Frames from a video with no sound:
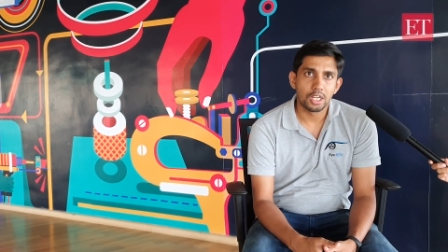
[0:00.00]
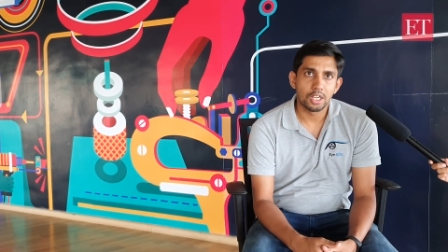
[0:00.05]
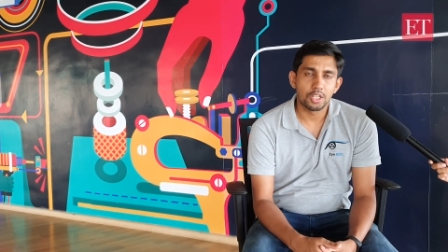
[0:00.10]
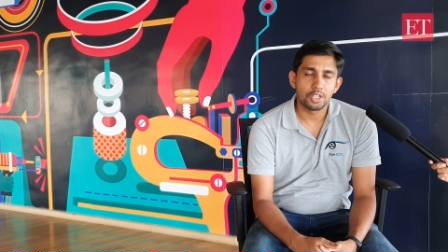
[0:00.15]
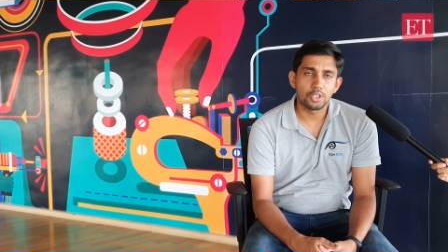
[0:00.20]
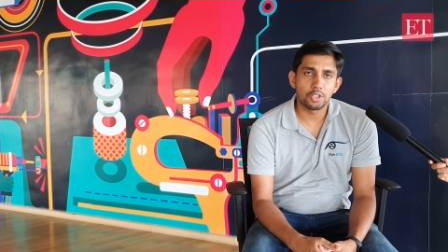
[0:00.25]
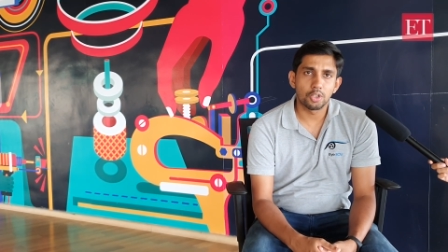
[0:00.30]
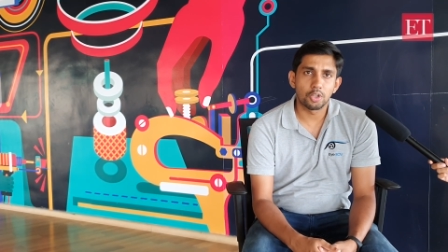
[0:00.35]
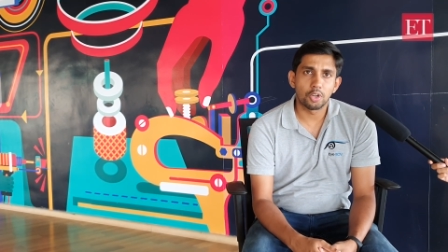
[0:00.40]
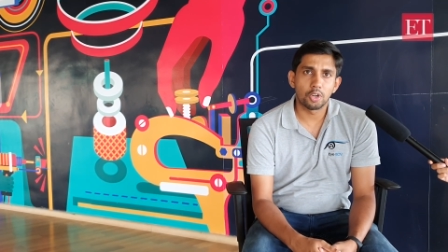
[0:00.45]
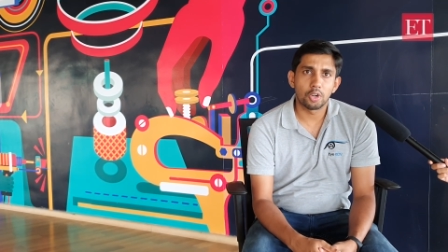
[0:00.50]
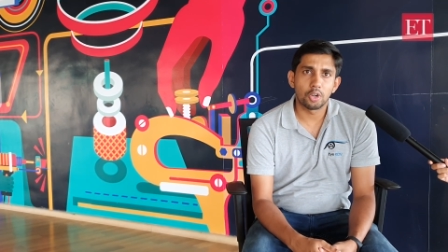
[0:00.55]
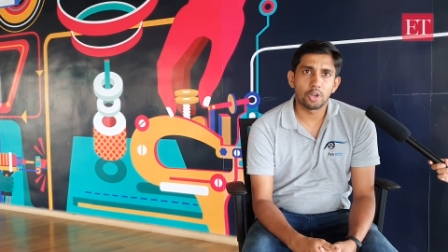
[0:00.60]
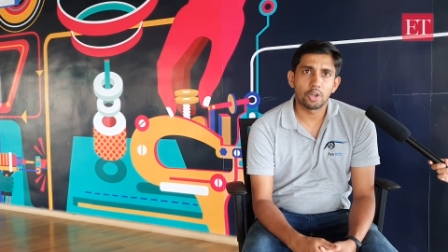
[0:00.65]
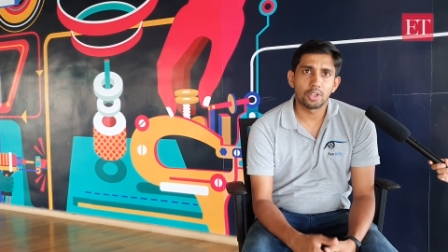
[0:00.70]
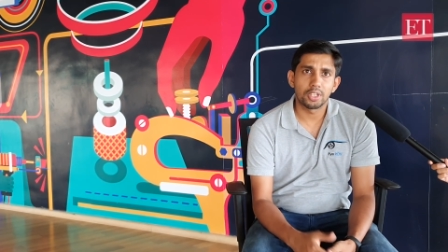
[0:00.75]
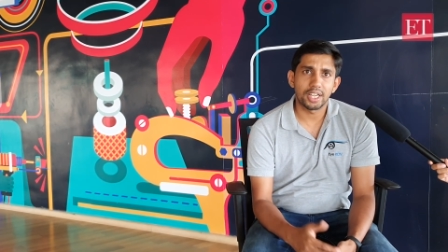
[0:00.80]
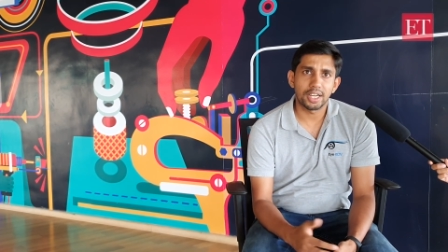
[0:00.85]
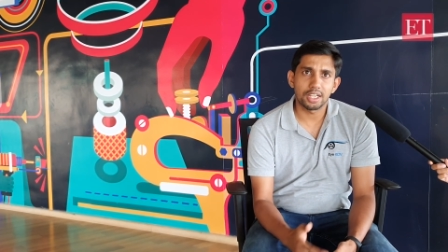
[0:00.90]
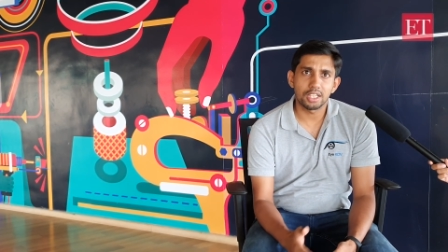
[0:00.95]

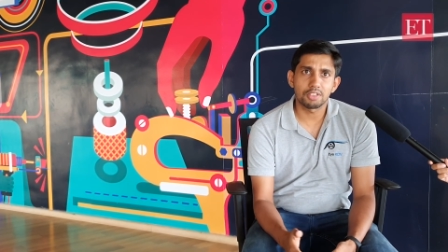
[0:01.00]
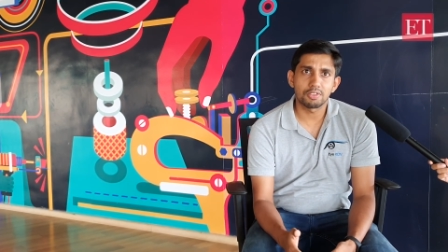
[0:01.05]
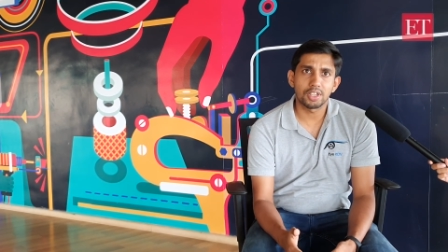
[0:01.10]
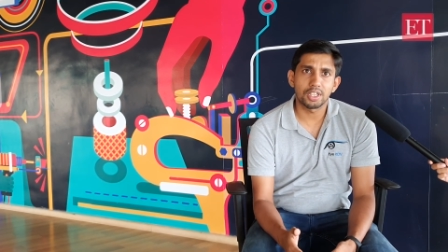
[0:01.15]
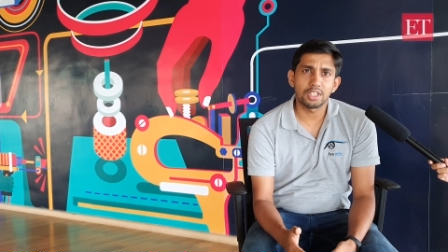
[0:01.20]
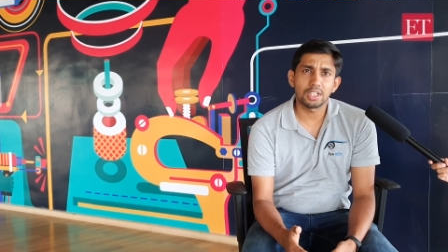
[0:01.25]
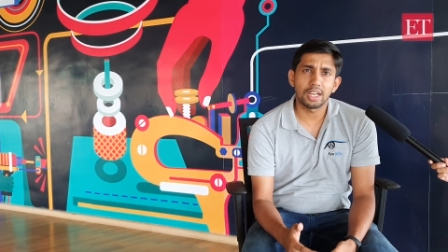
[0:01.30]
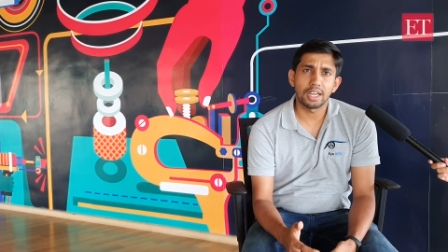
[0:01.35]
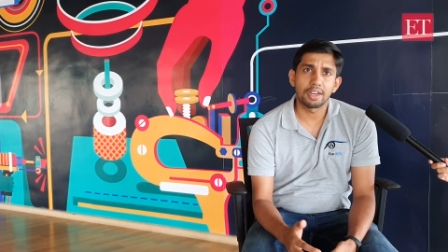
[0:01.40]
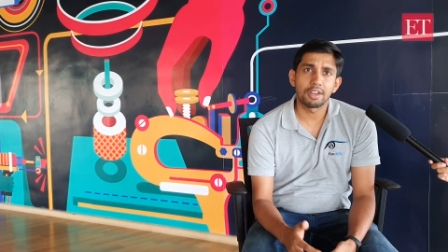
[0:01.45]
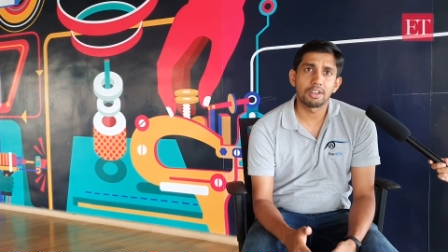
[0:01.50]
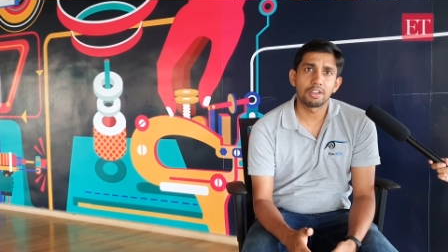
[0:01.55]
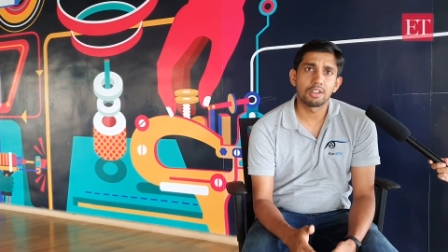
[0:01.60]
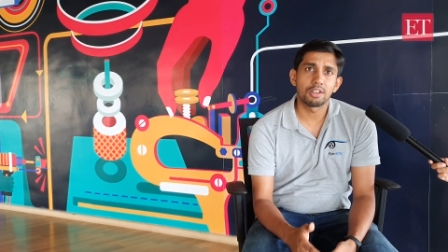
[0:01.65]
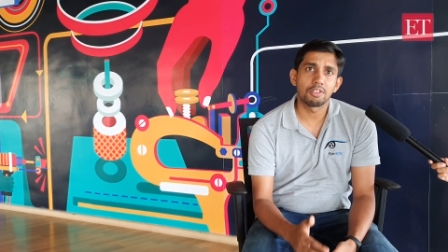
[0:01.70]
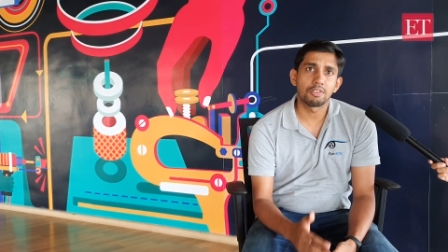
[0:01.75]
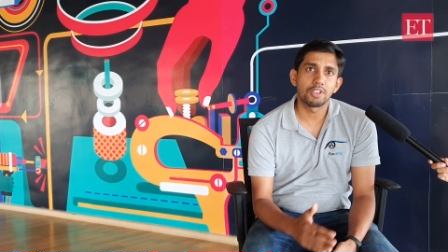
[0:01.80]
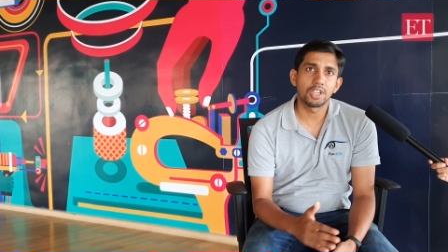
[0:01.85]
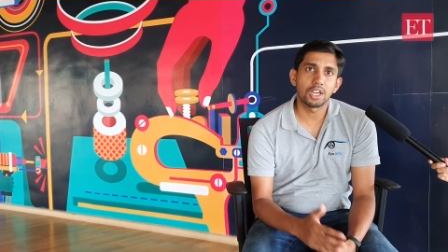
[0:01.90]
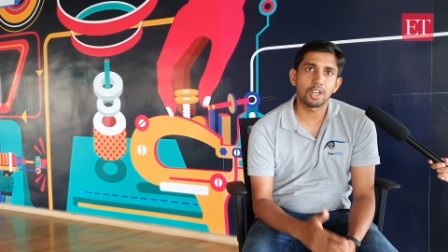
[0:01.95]
So that is one,
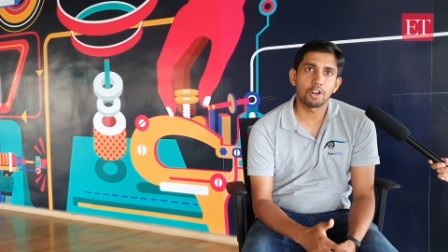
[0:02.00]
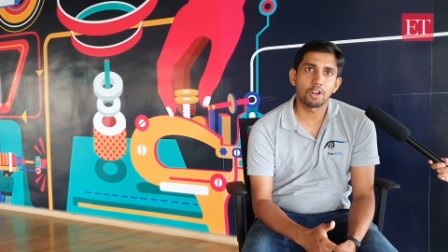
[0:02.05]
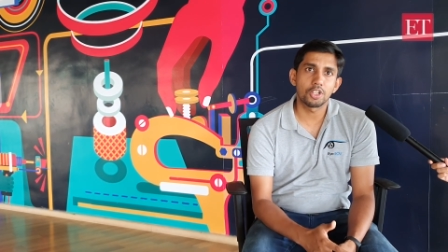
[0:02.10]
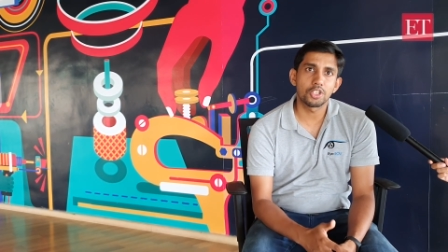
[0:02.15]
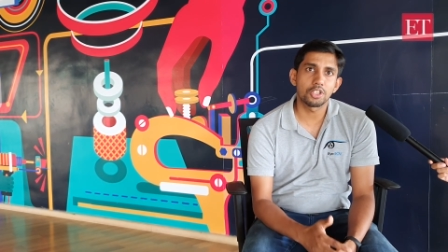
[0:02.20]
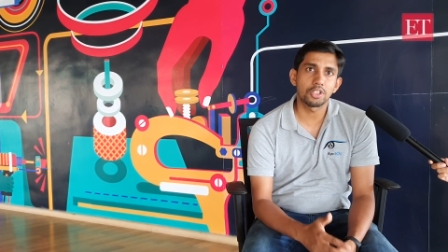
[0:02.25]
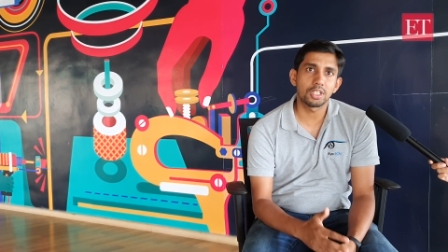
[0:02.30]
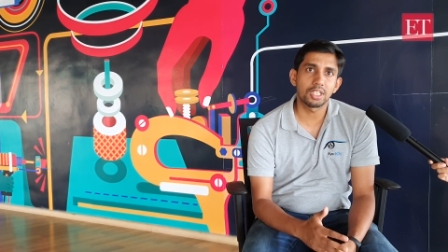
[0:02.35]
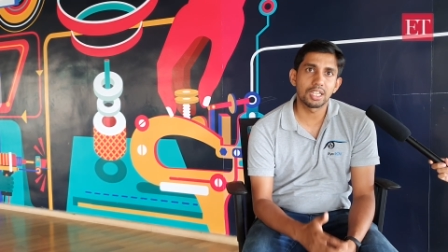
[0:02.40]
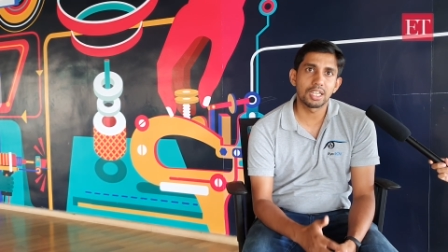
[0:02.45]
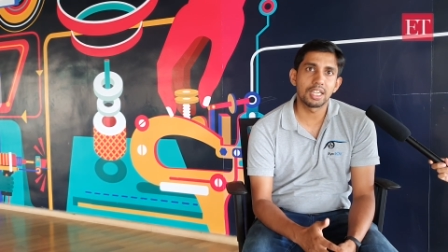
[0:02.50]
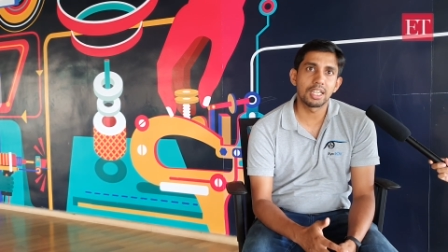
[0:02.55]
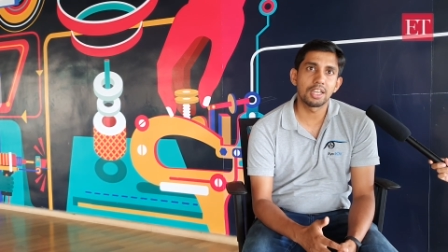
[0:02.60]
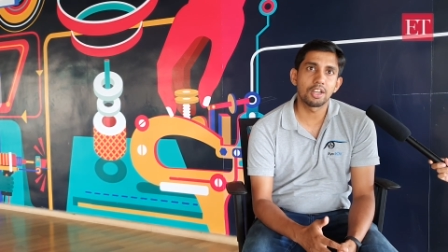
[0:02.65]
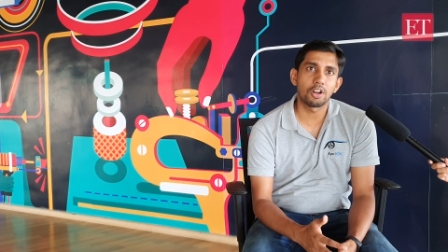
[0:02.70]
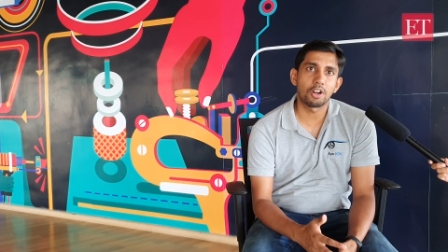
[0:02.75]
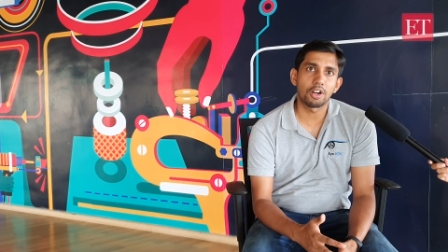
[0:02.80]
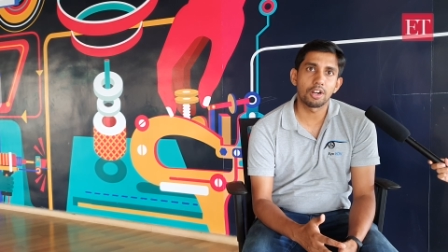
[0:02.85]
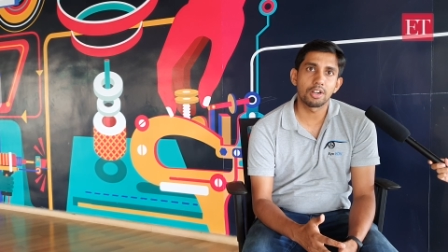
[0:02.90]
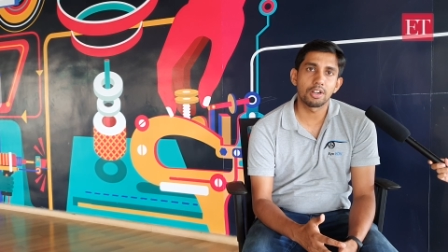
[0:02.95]
and we are also
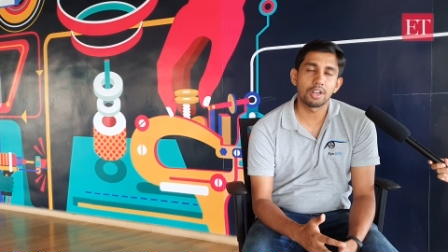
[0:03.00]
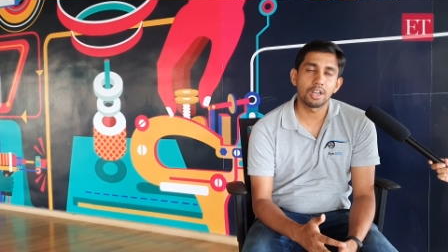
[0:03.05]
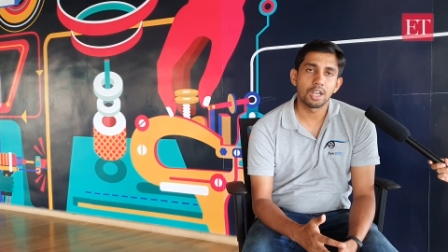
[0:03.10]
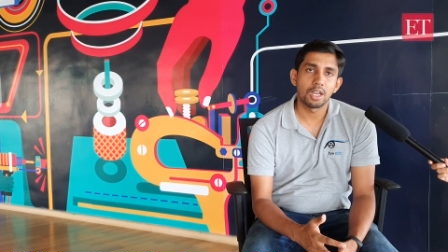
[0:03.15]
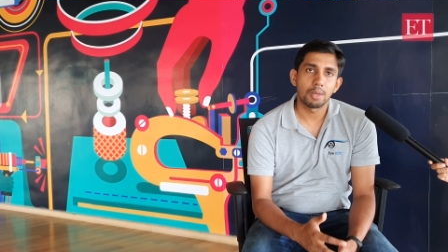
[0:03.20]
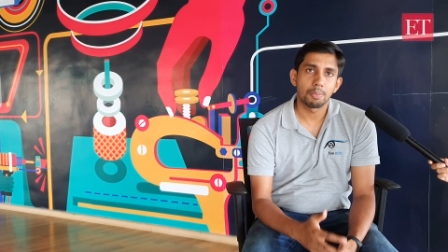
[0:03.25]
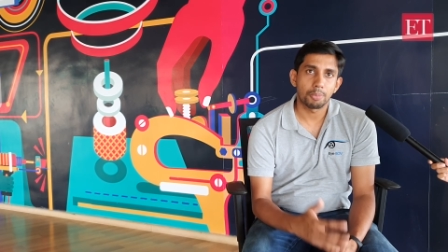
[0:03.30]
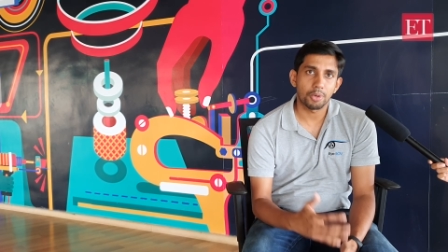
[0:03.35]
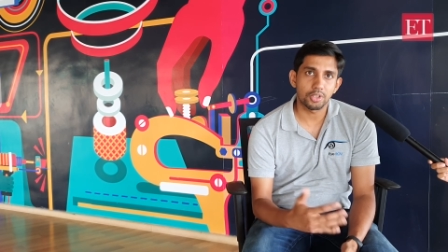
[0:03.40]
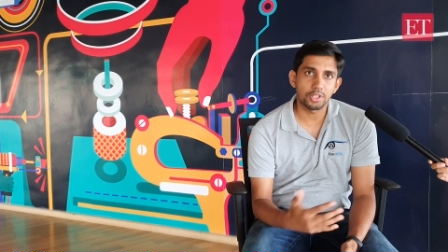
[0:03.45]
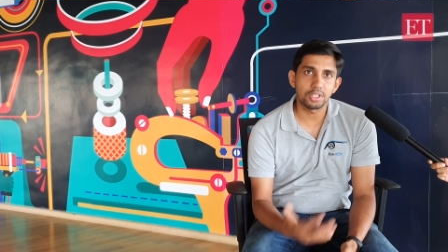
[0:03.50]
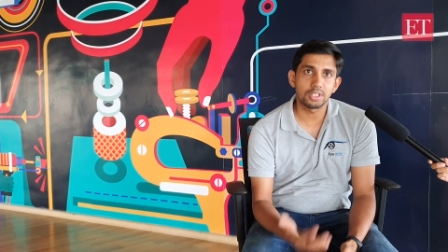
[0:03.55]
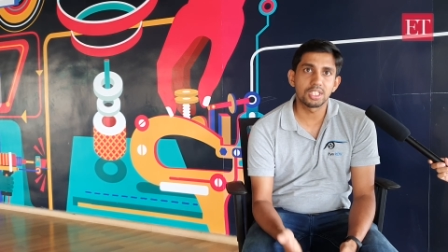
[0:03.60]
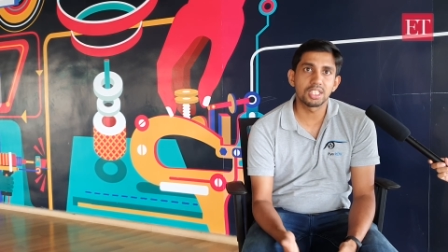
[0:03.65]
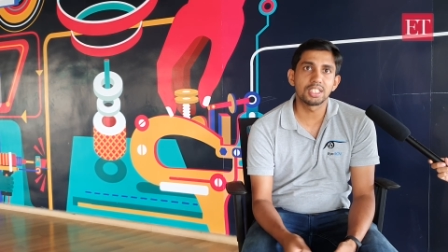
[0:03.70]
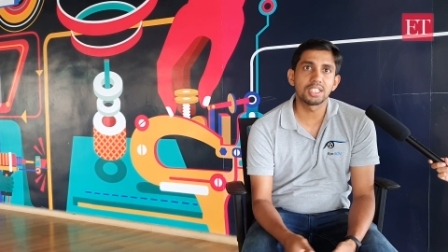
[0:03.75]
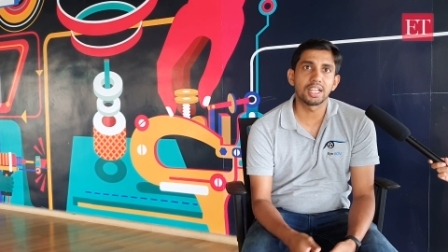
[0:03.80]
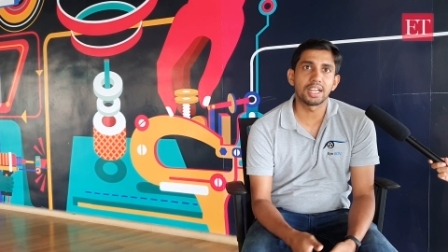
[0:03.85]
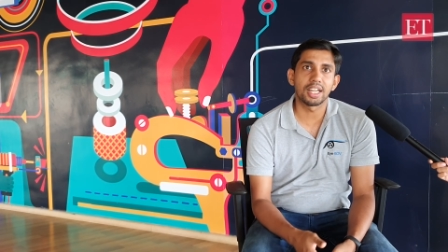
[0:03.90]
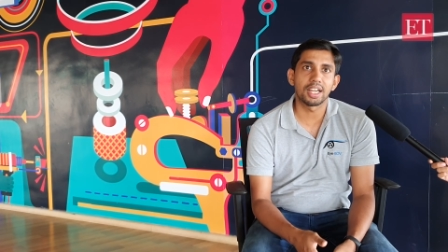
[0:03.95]
keen on
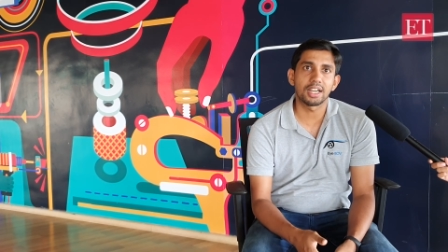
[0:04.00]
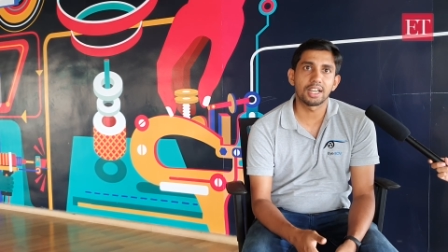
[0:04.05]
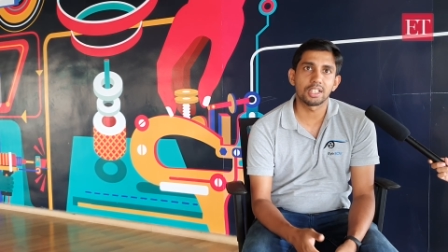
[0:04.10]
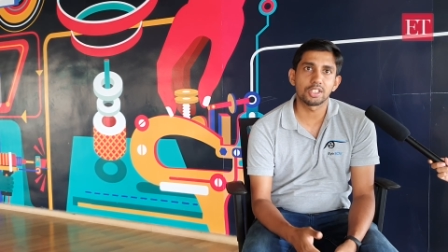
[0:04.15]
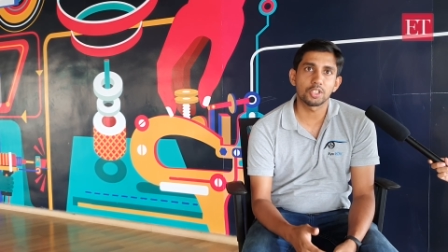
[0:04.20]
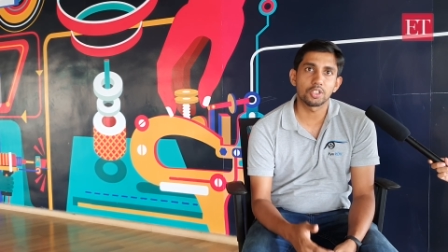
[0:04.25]
processing the data.